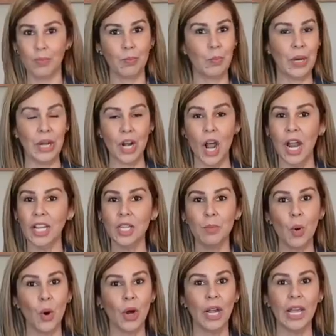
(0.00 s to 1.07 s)
put it on in the
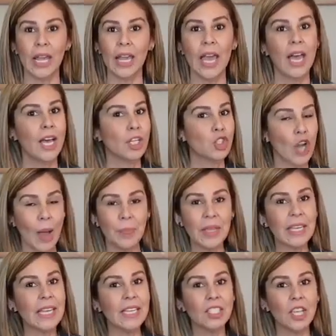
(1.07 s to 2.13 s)
morning, drop the
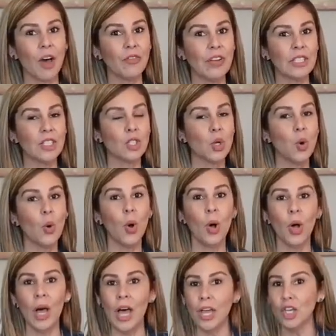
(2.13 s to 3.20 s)
kids off at
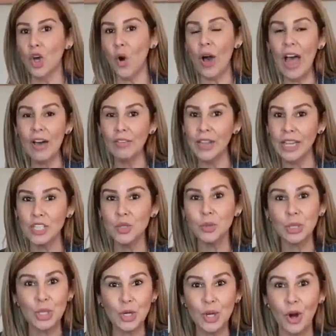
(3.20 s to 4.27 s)
school, go have lunch
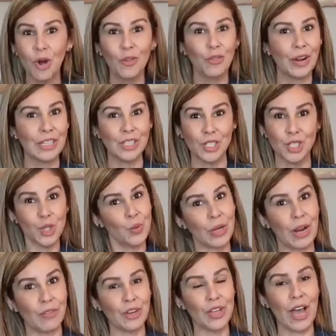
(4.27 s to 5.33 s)
with your girlfriends or do
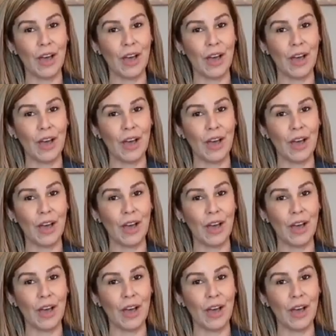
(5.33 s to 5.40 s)
whatever you